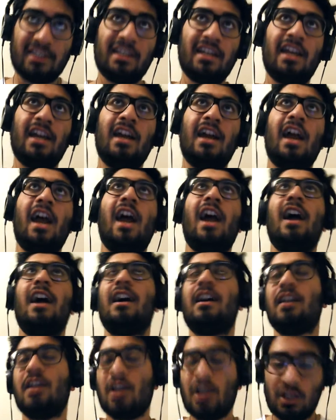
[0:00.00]

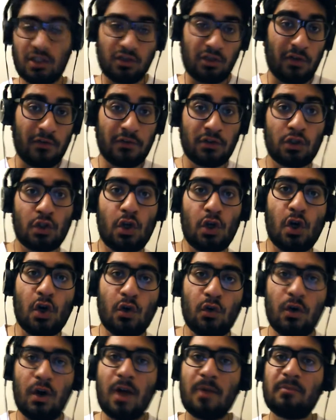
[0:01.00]
Yeah. Say
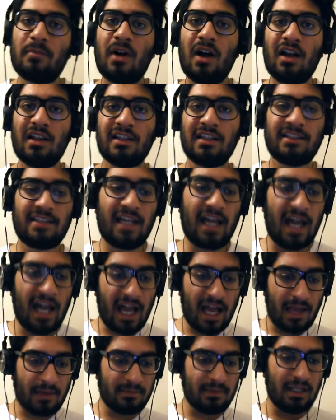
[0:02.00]
screw up all the
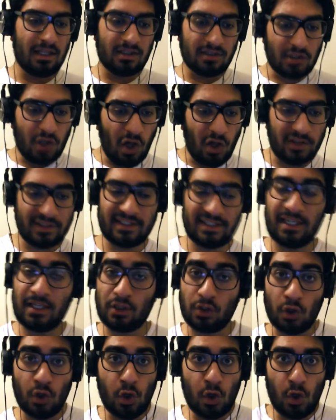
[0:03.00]
time, let's all
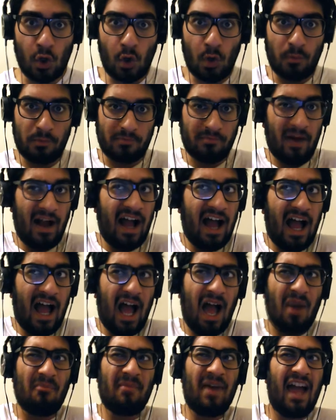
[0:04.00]
sing Oops,
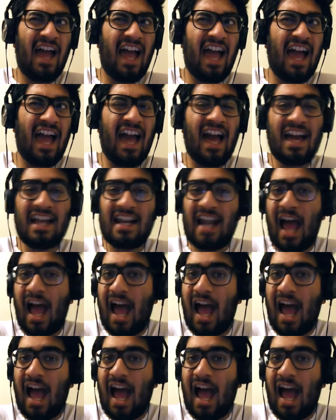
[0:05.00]
my bad,